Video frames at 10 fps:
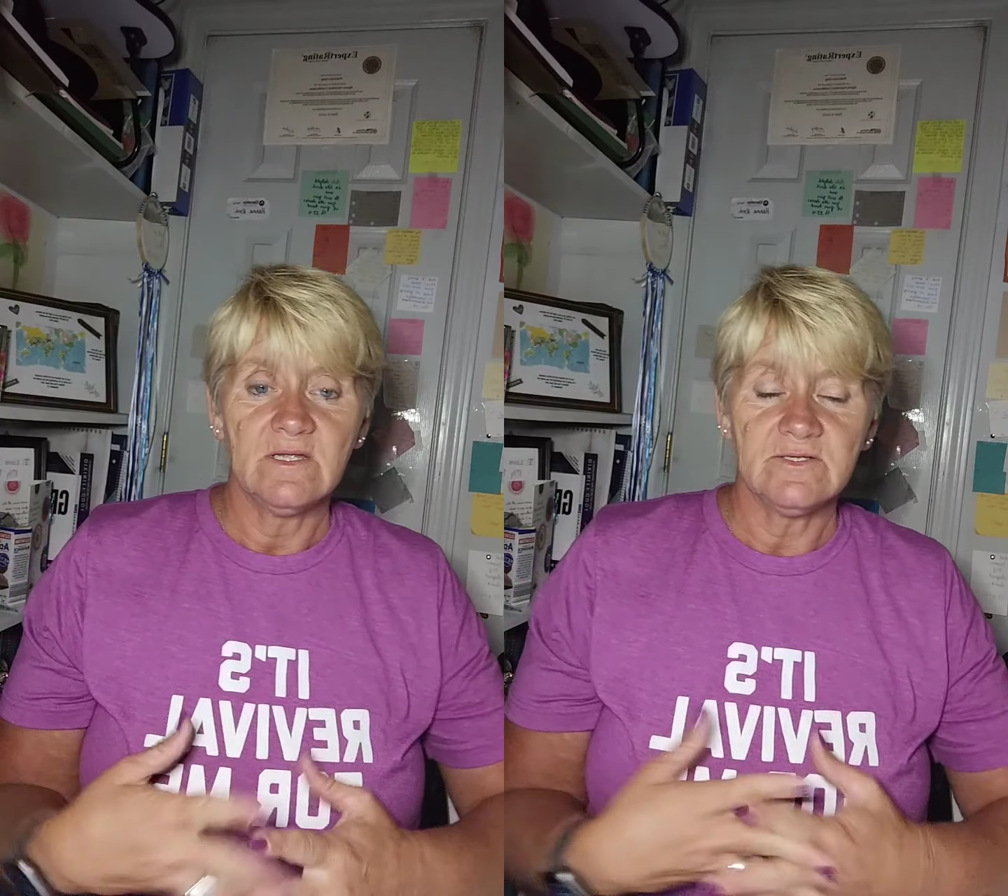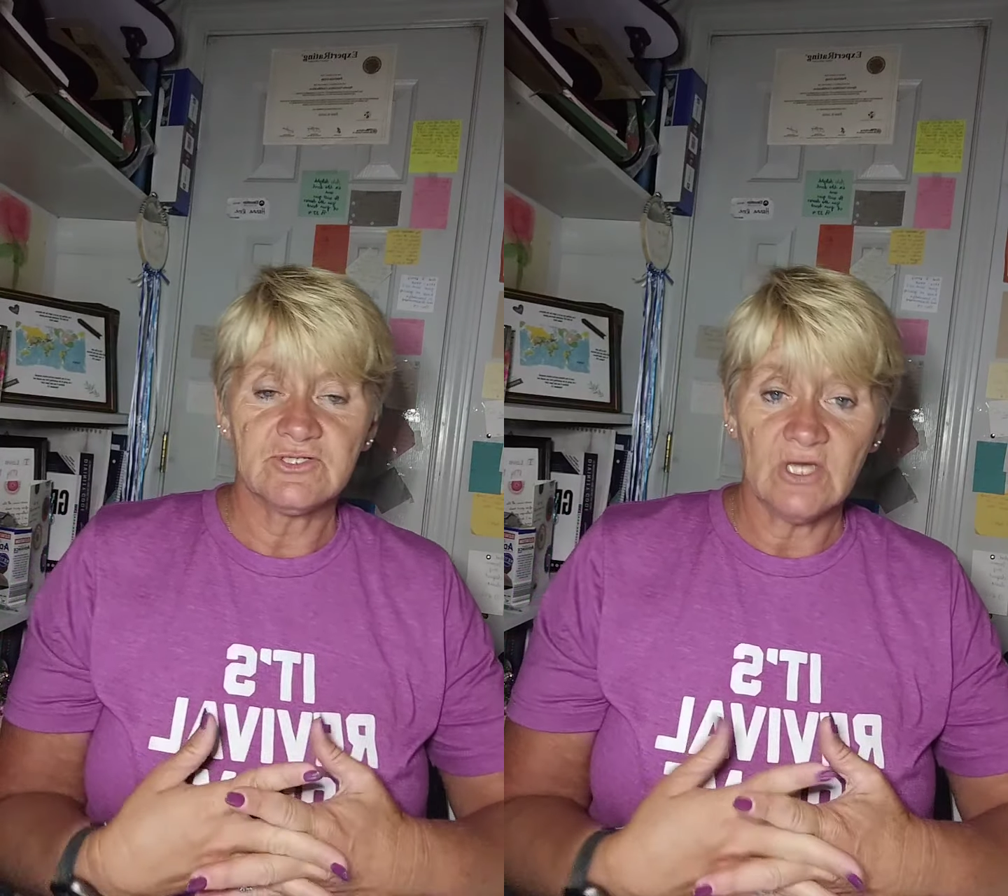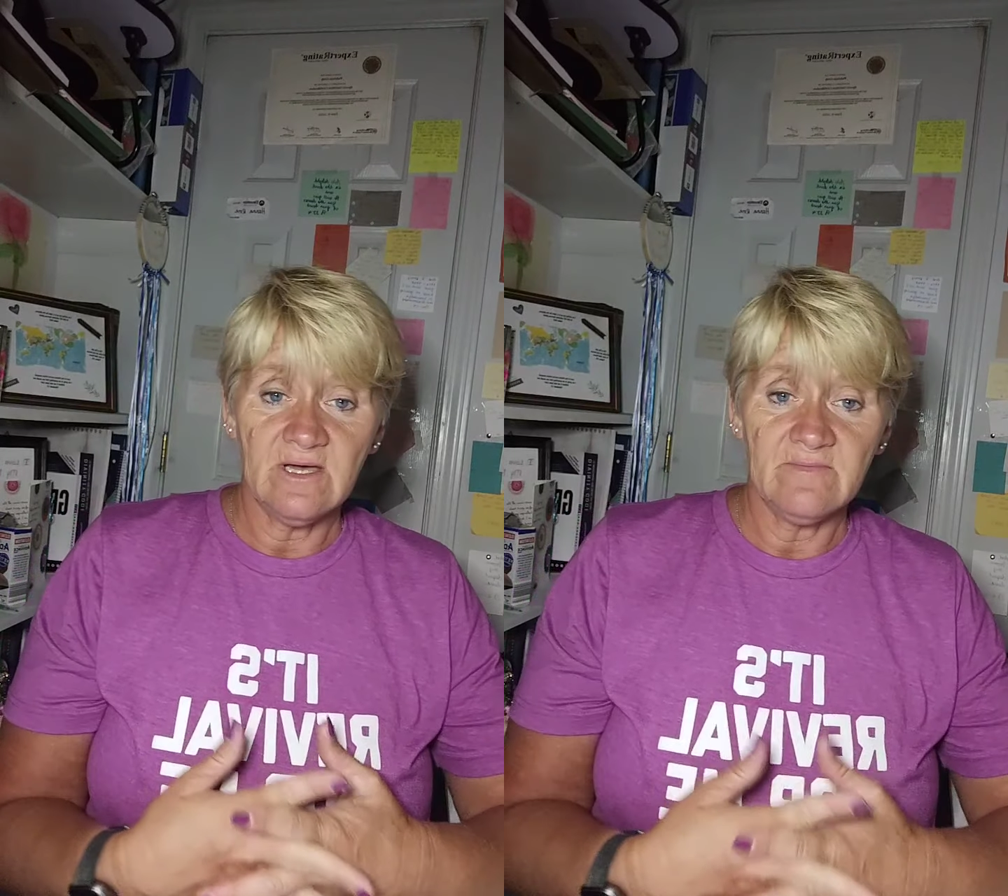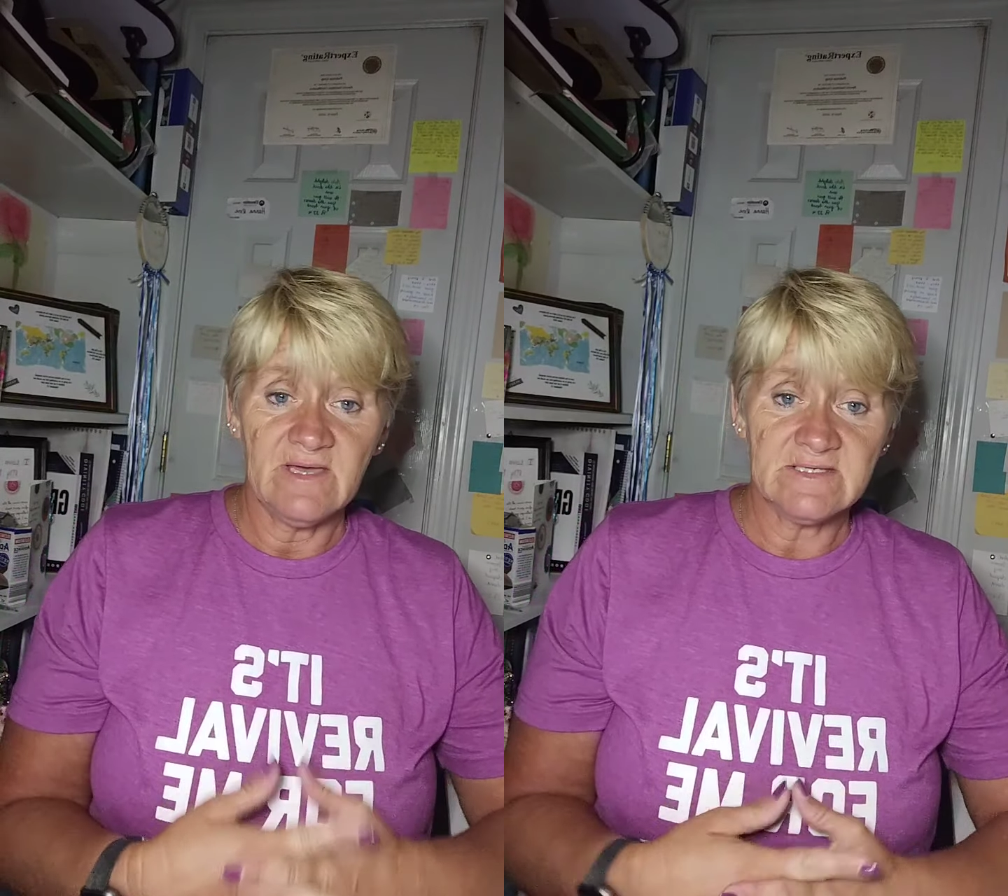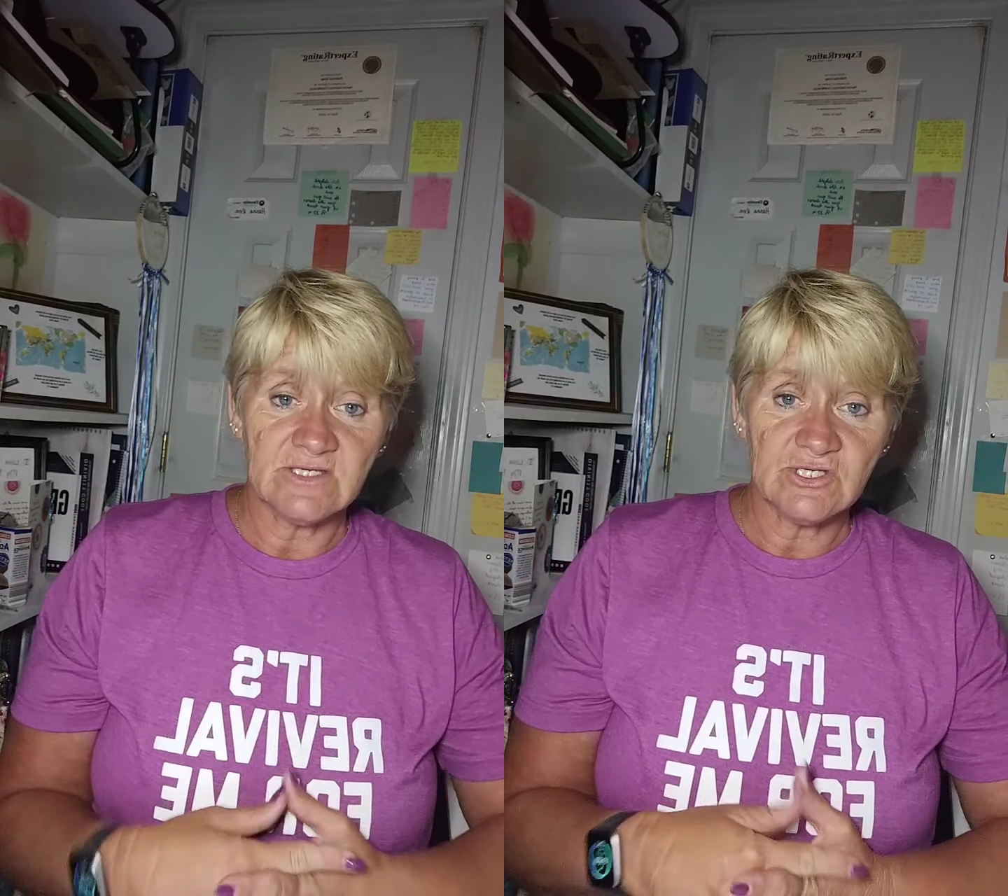job
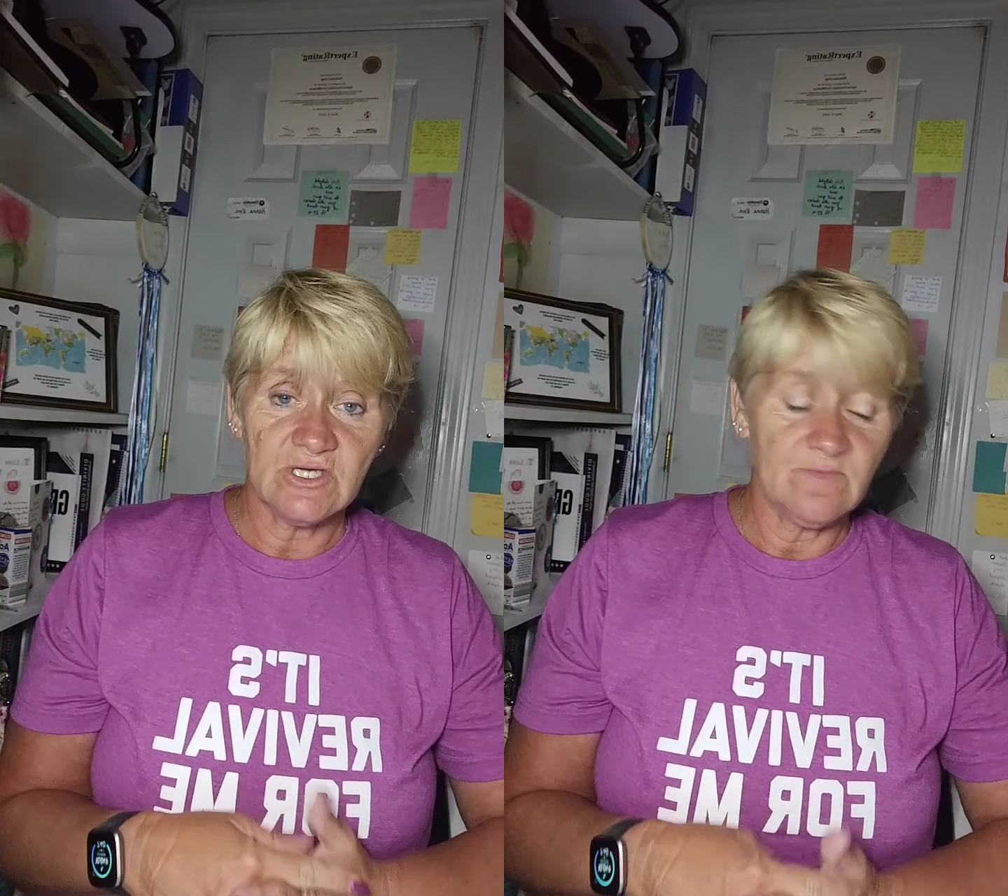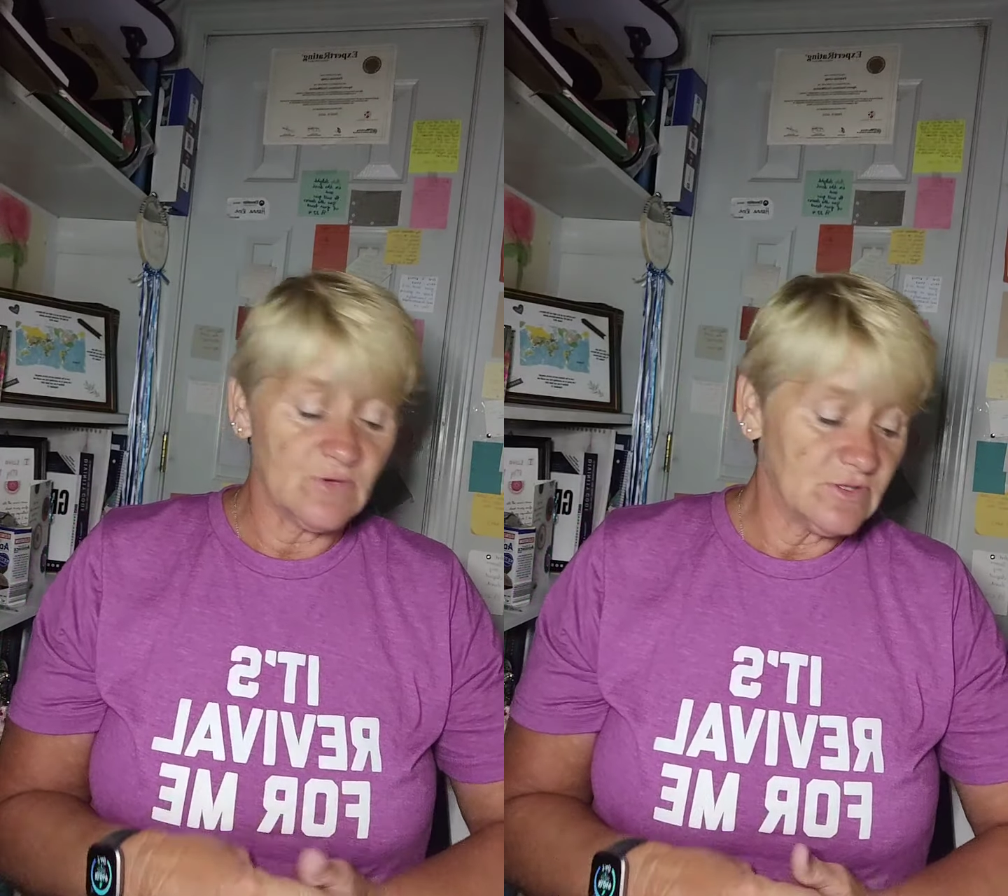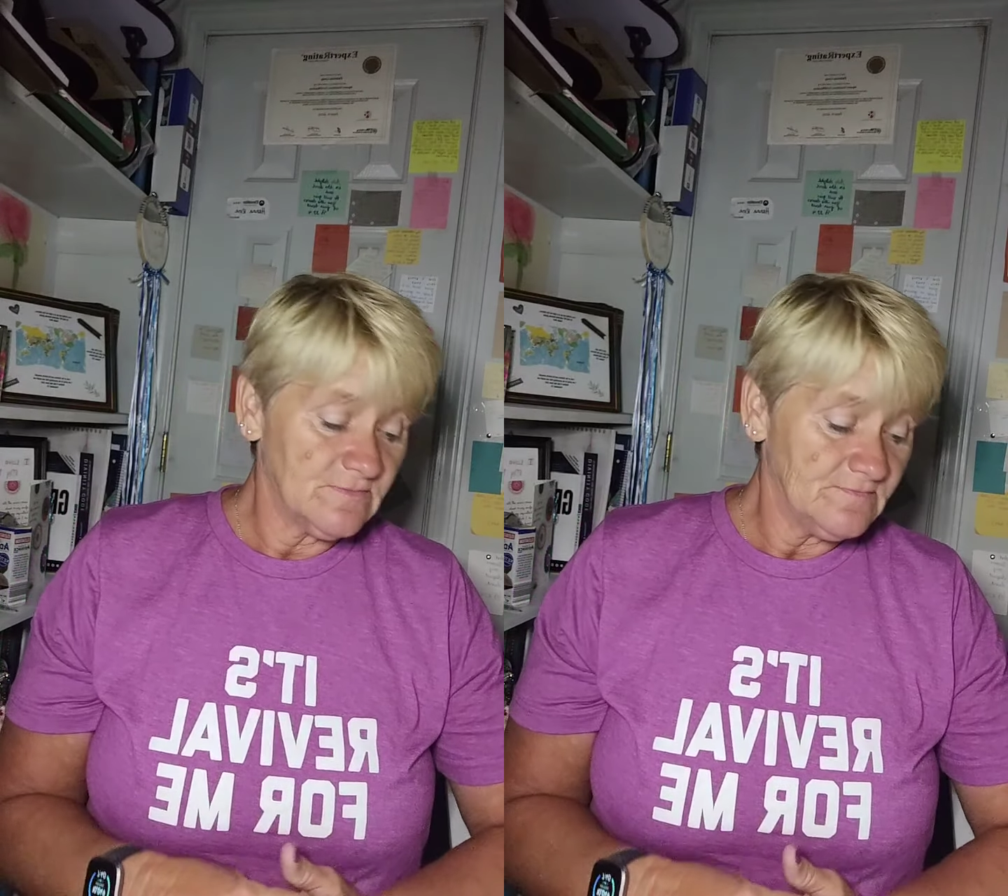as a shepherd.